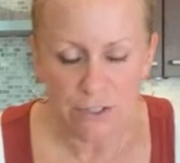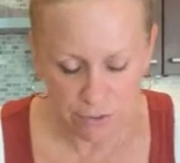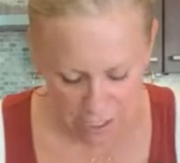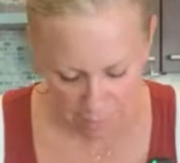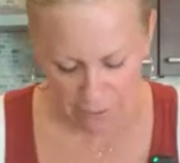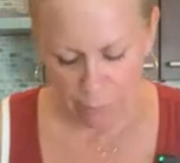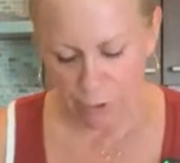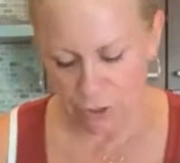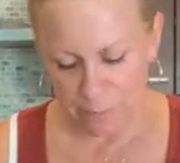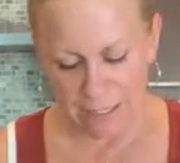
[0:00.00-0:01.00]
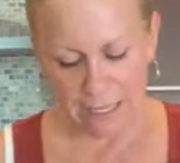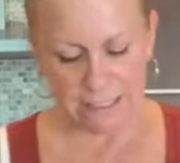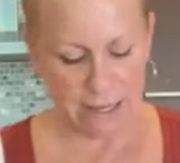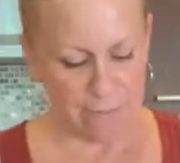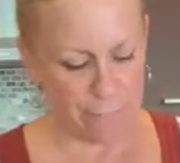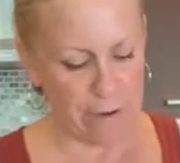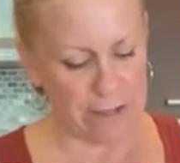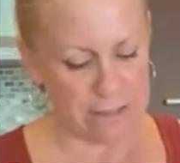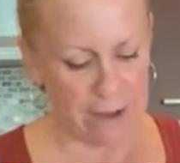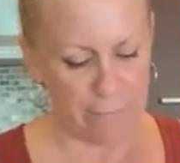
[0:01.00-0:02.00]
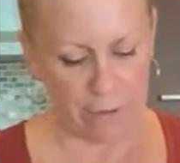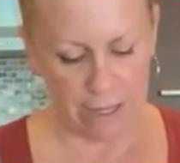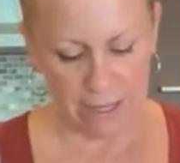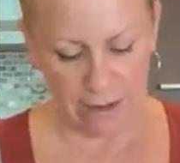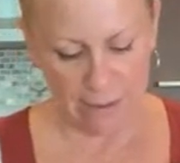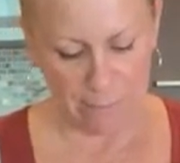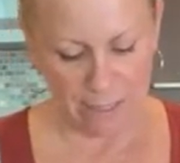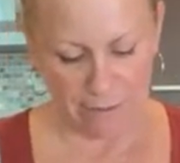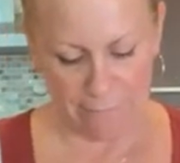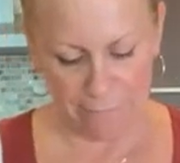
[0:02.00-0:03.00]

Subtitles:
So tell me, what do you mean 8:10, friend? I forget. I might have